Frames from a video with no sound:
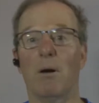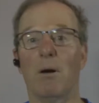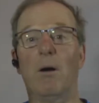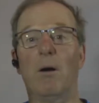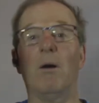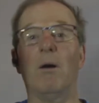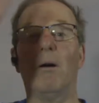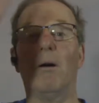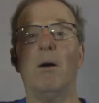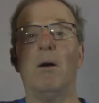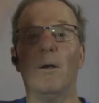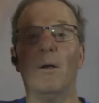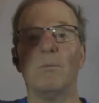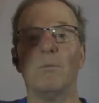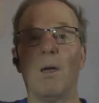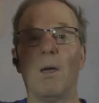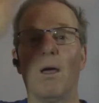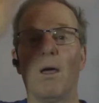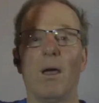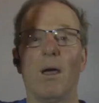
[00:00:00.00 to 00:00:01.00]
Oh,
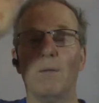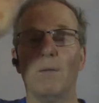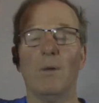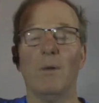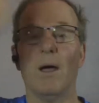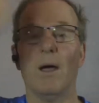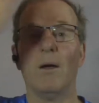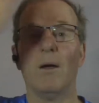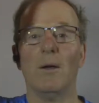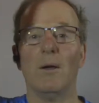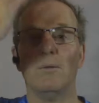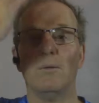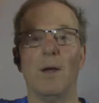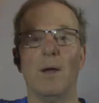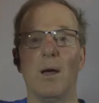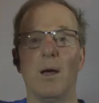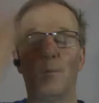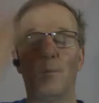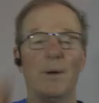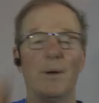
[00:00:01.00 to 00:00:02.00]

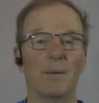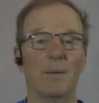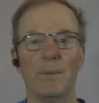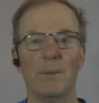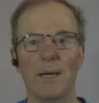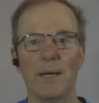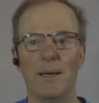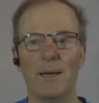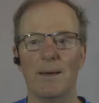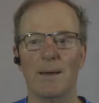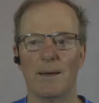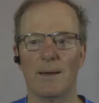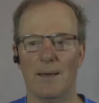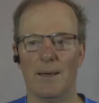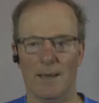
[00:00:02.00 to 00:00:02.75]
no, pick me.